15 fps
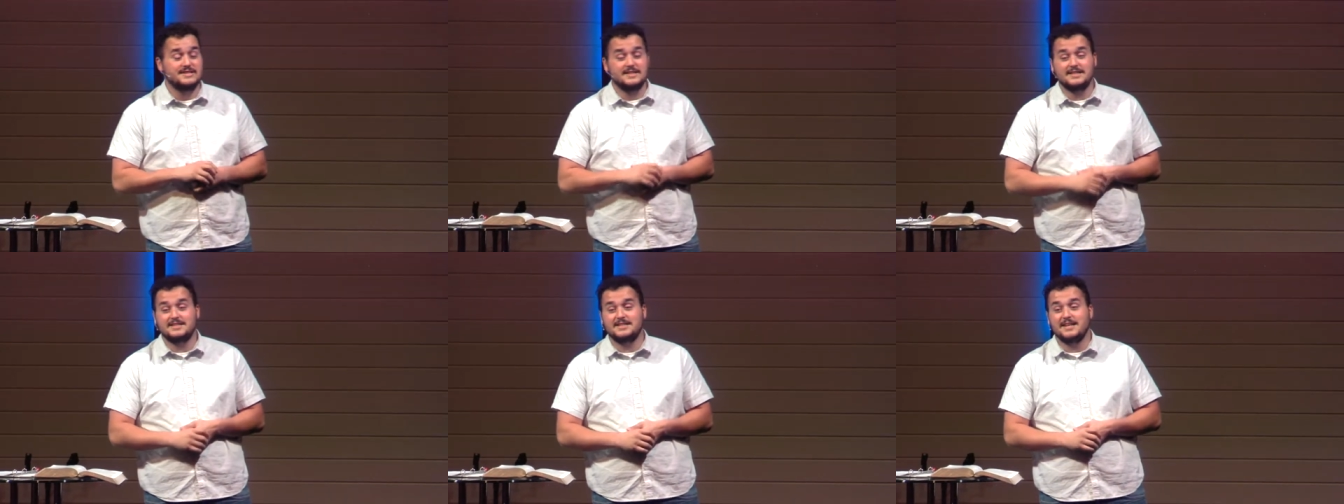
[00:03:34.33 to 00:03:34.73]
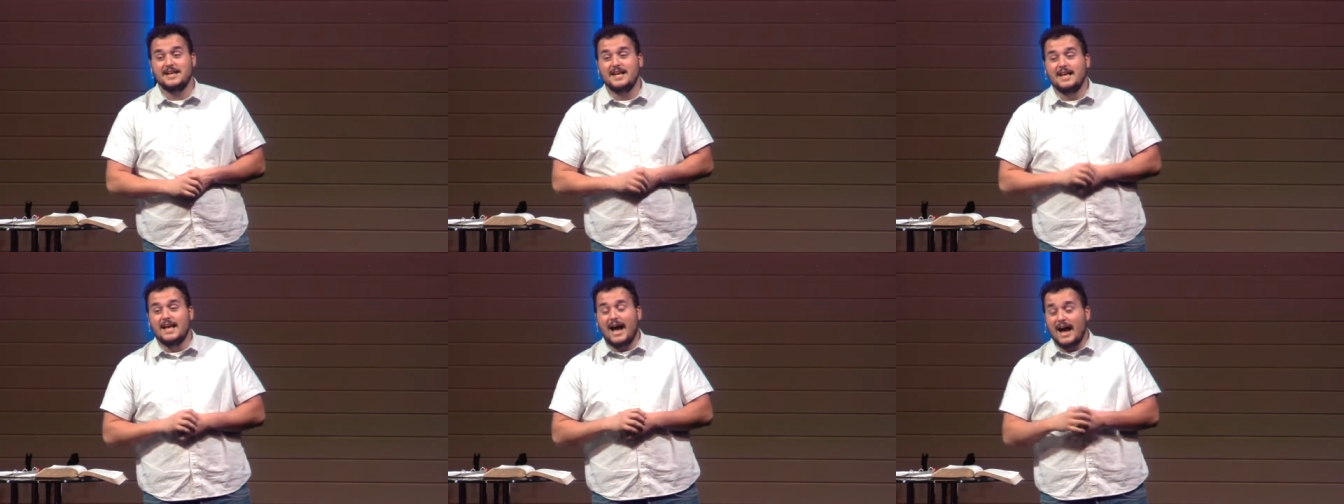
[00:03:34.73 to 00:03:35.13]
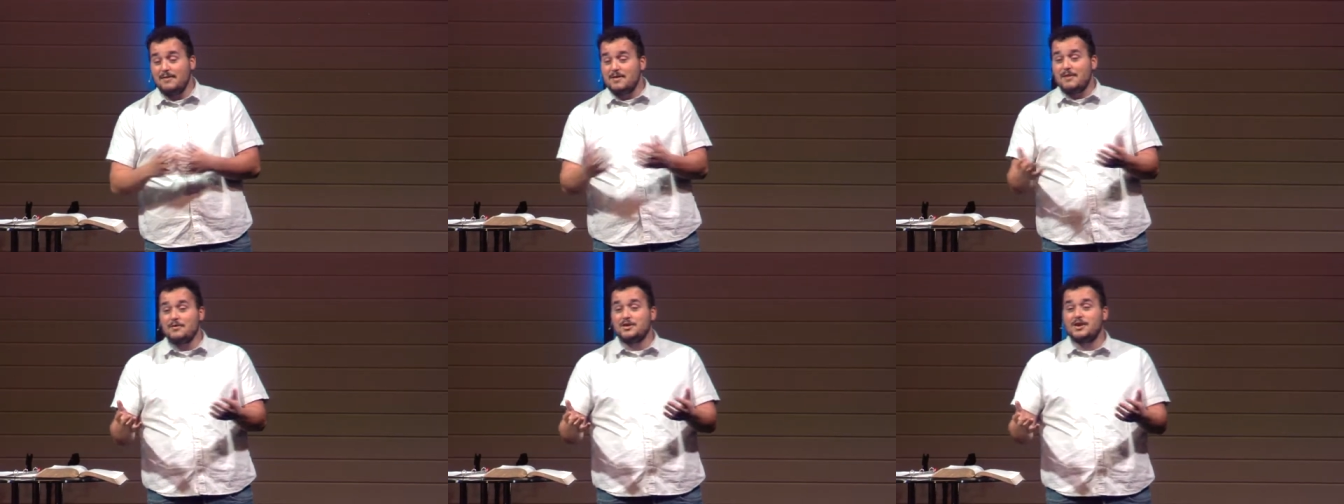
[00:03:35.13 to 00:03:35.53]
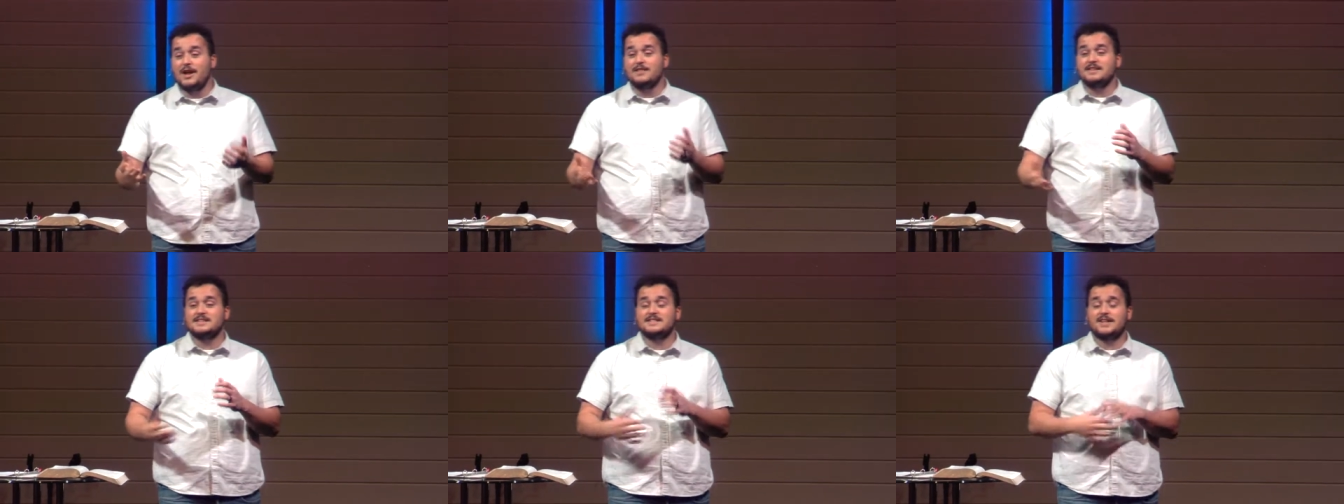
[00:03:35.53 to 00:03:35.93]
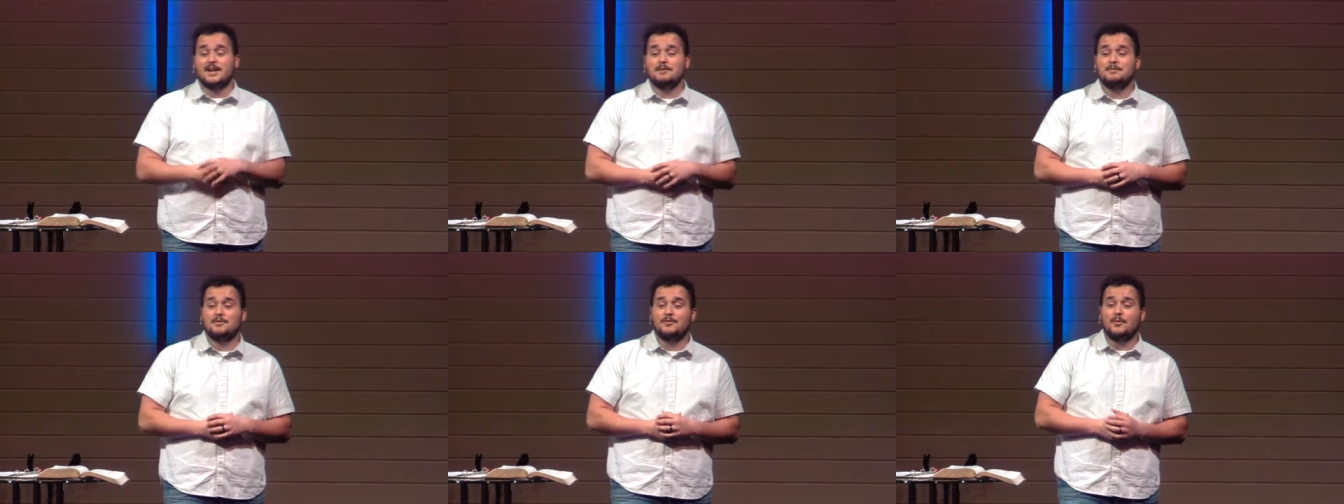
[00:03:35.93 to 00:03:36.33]
And it's, I've never done this
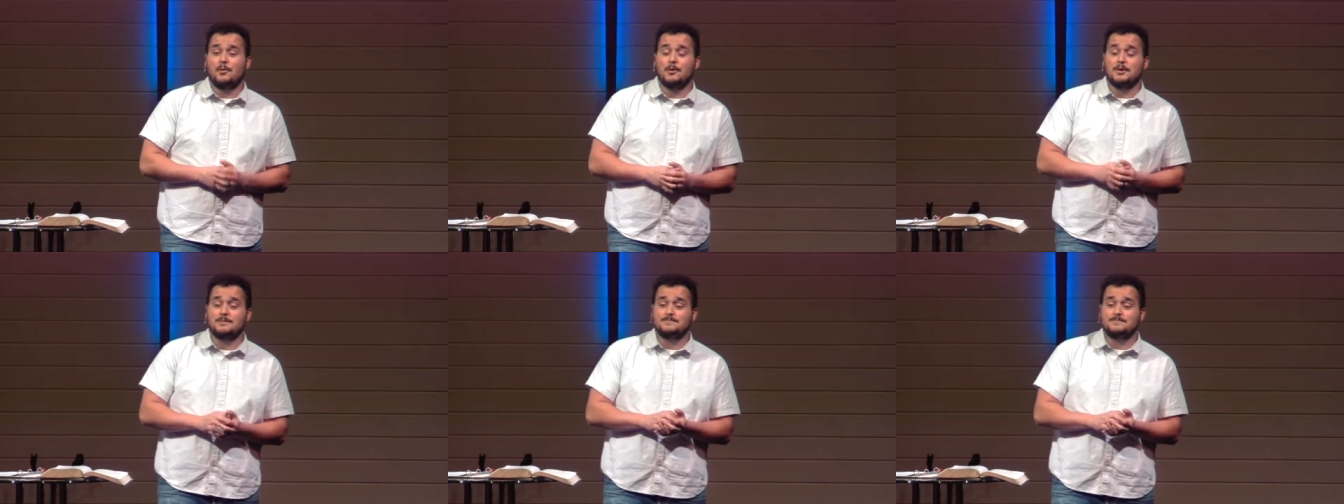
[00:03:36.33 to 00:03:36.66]
study before.